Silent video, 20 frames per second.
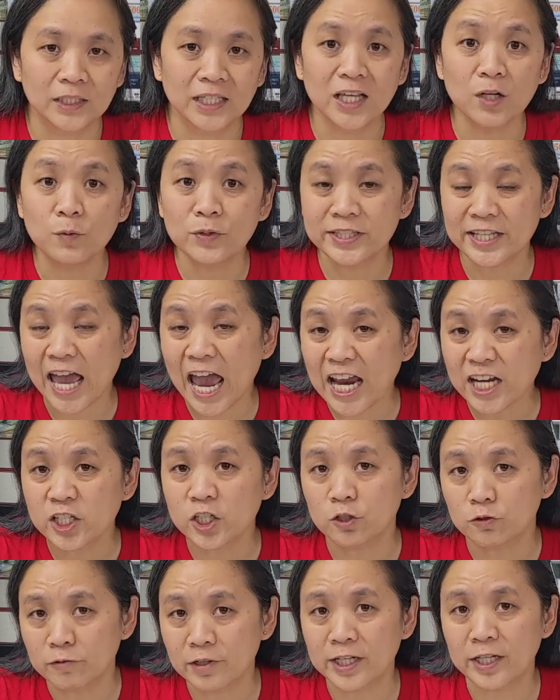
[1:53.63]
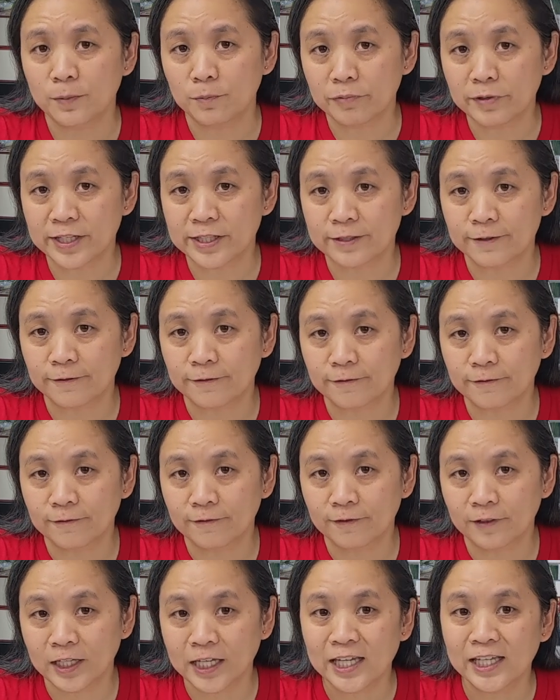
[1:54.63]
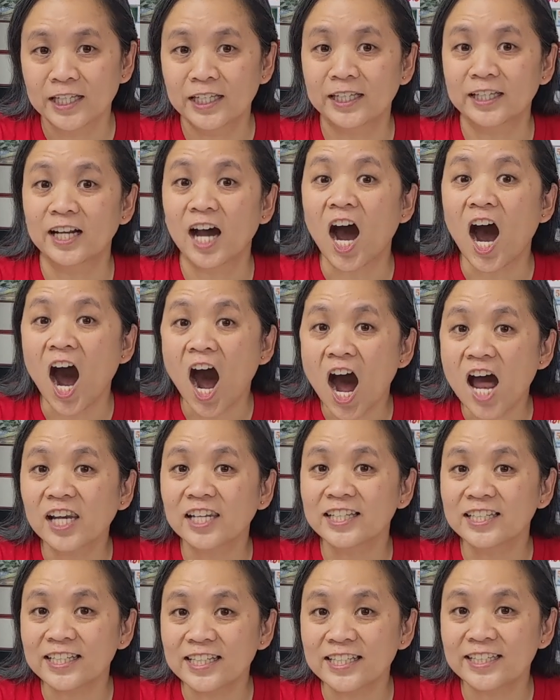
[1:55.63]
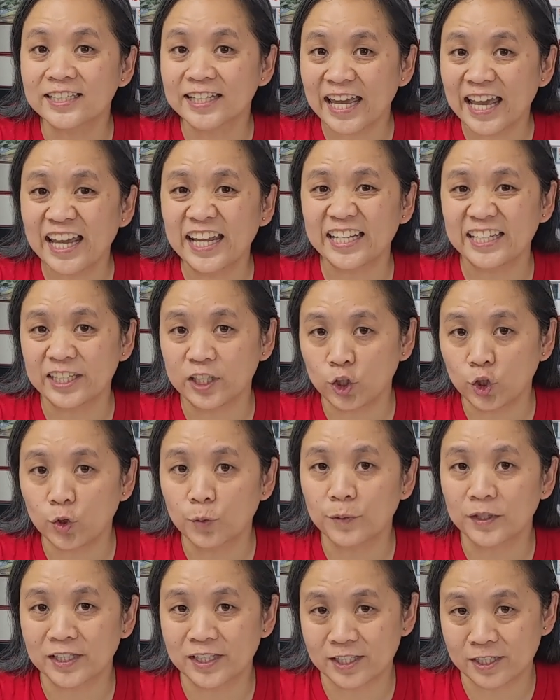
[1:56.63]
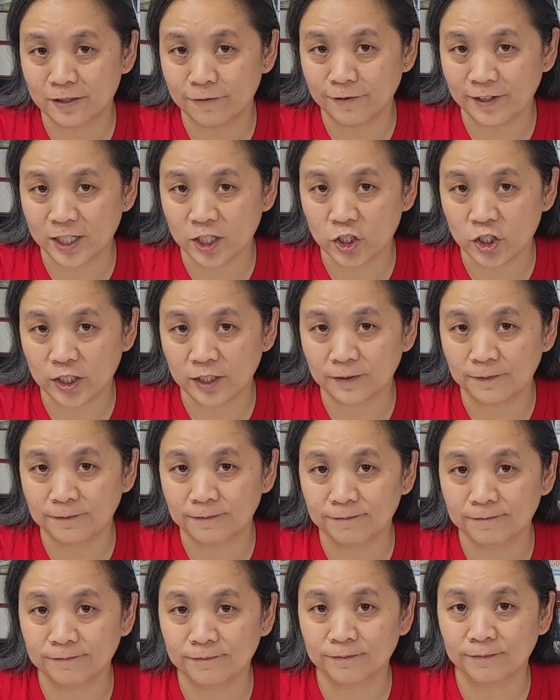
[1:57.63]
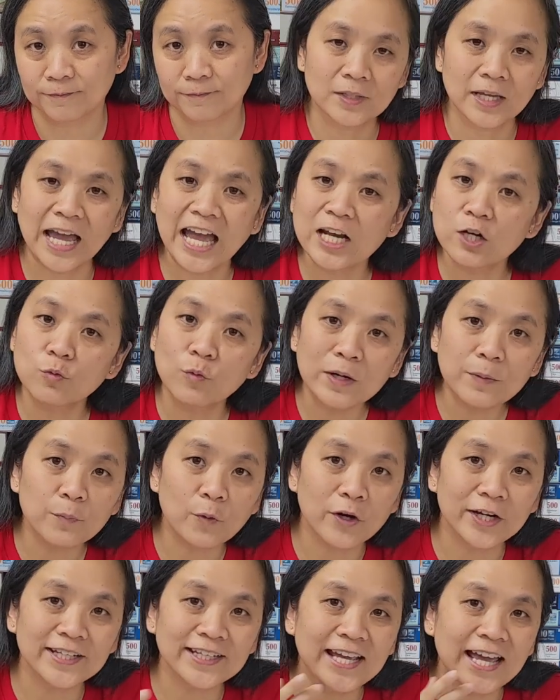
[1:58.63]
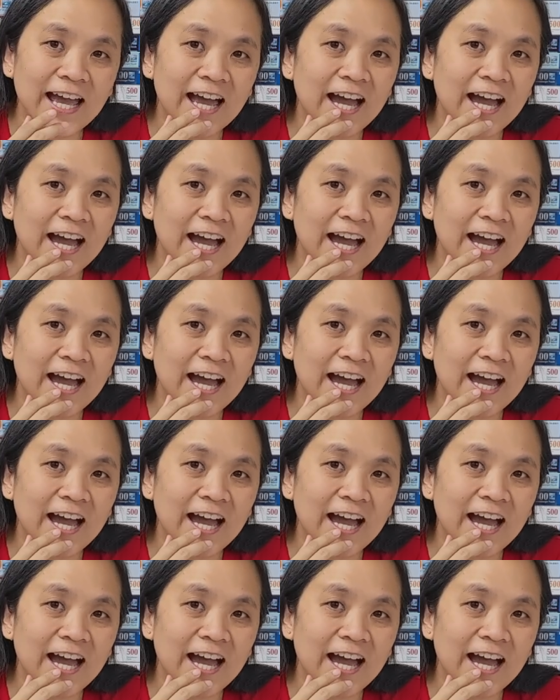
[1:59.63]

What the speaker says: It was actually really impressive. It hardly needed any human intervention. At one point,